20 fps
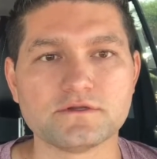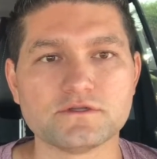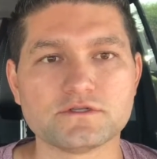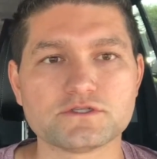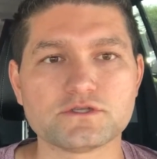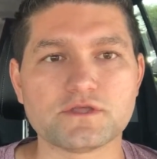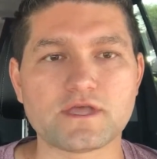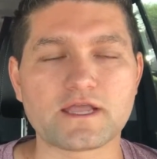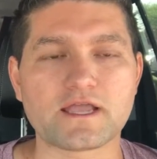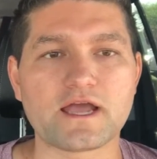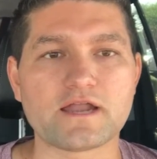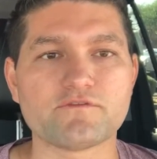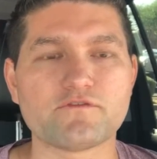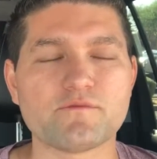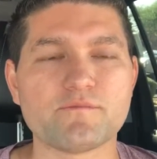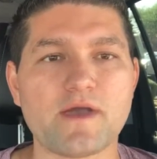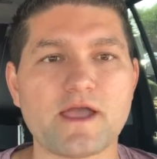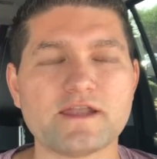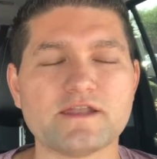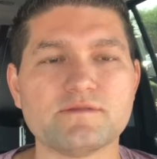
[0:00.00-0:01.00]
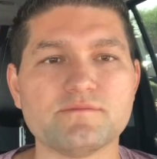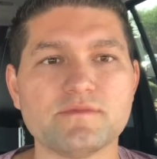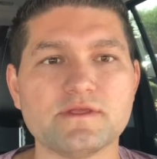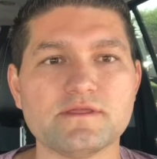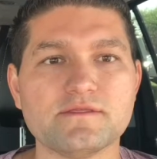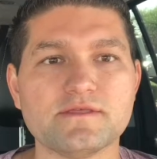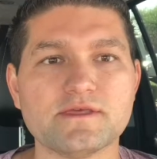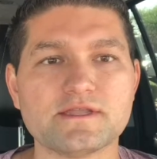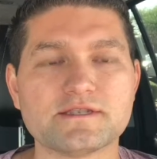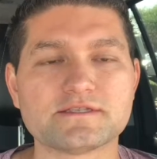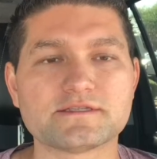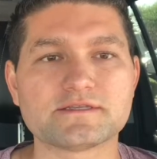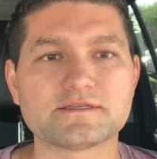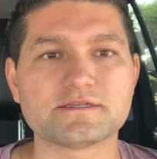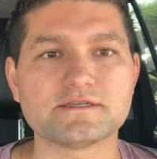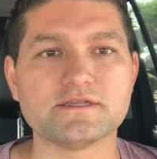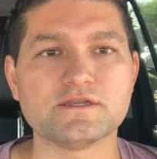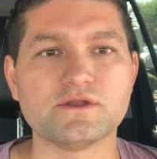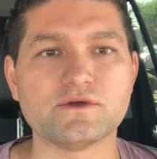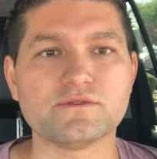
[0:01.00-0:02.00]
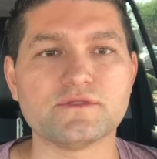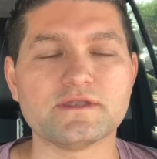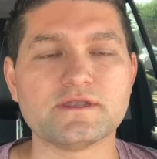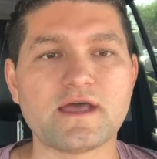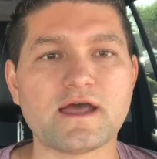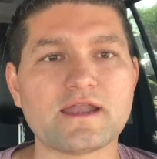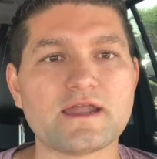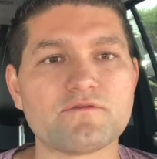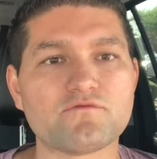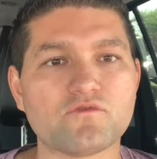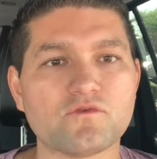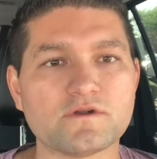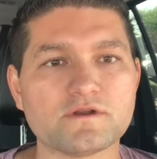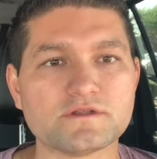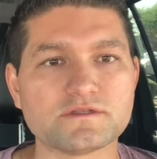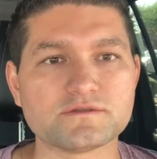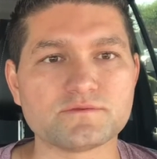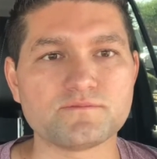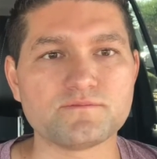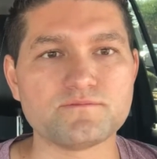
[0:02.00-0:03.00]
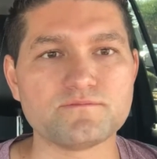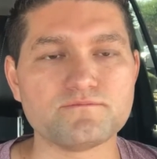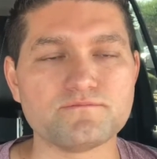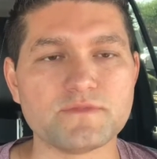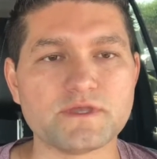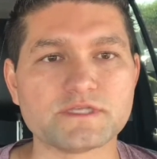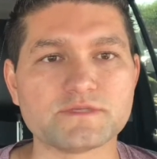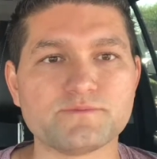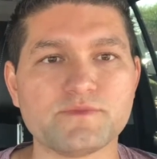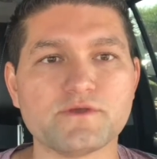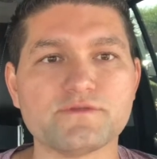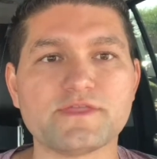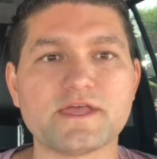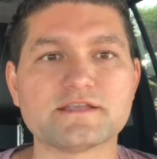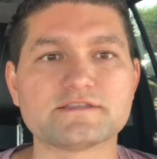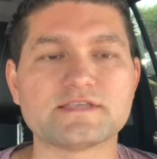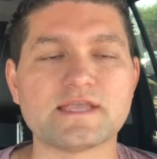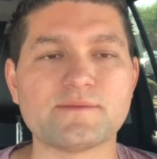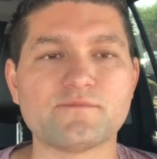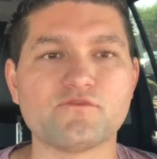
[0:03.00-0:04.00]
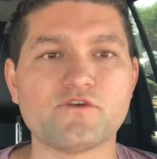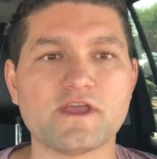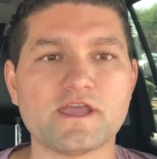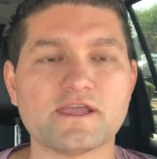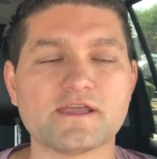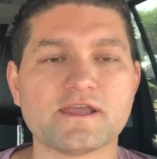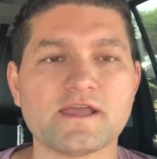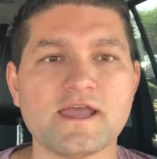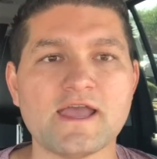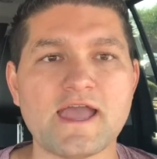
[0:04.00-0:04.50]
So that kind of reminded me that that not everyone is built that same way,